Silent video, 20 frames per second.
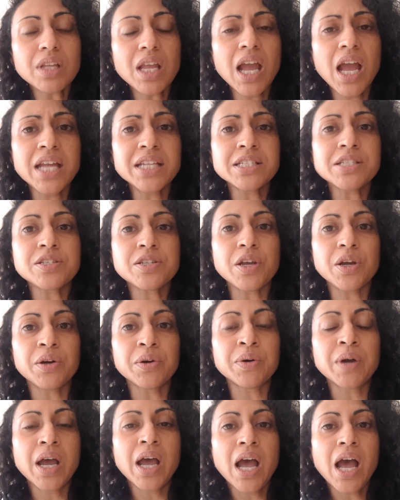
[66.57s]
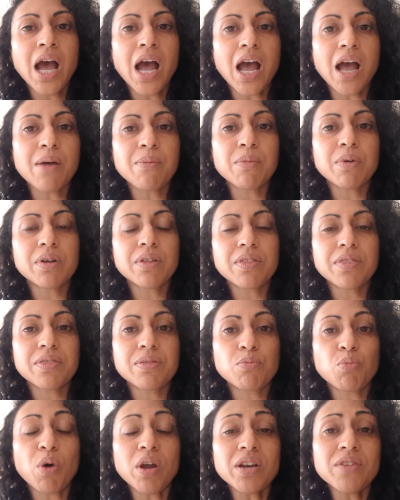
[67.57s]
And so um,
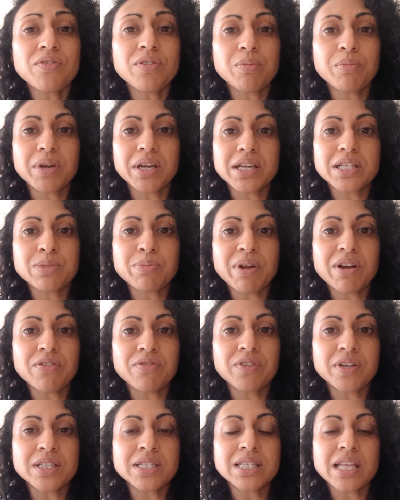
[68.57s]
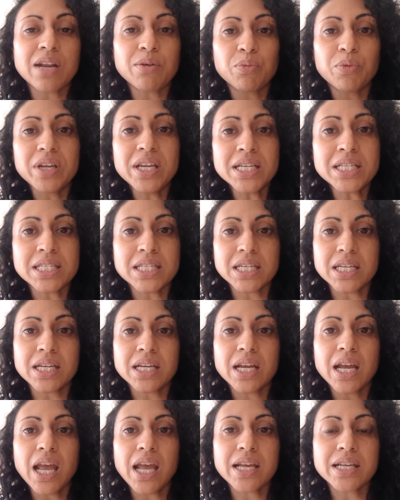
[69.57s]
one of the biggest benefits that we
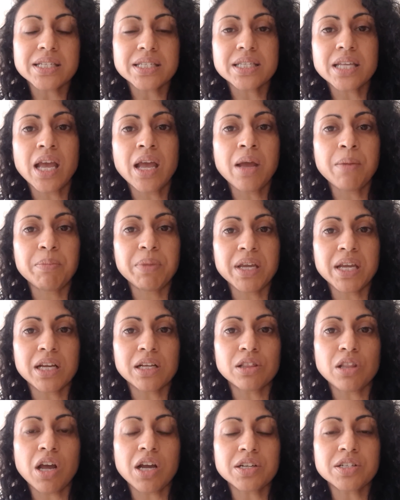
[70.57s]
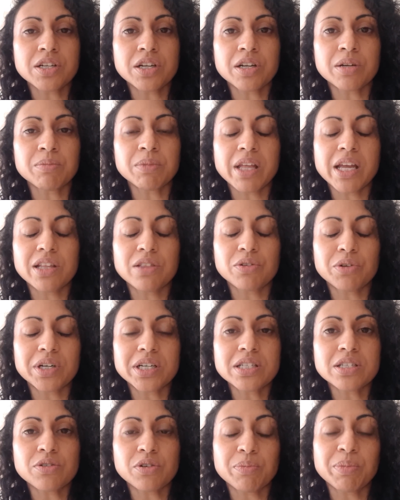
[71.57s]
see as being long-term
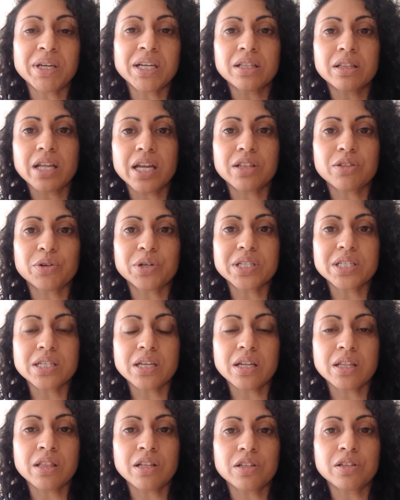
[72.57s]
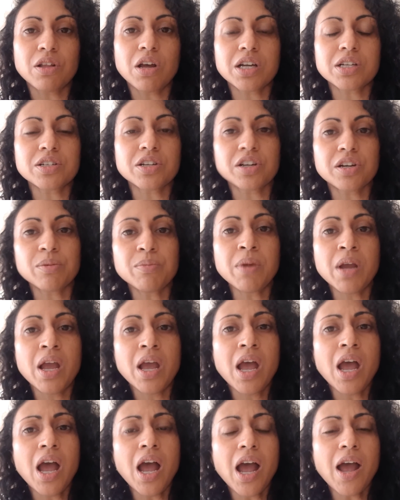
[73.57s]
landlords or being landlords in the long term,
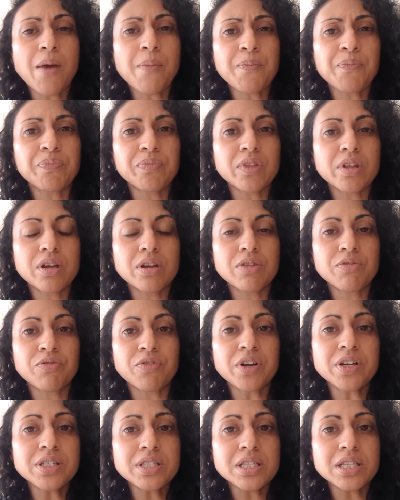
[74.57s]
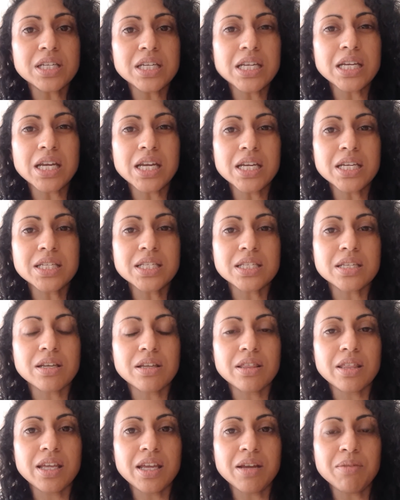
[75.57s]
um, firstly, is
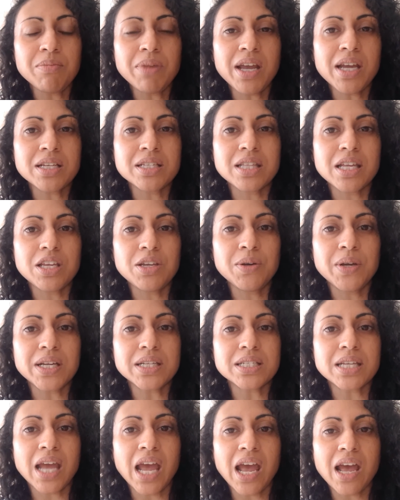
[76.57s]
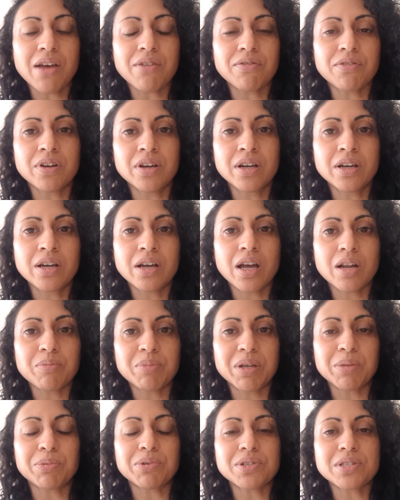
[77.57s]
the impact that you get to have on
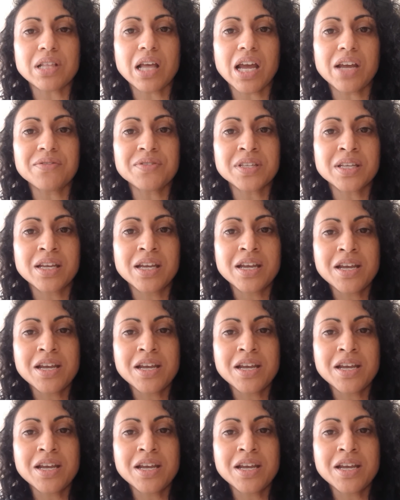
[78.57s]
people's lives.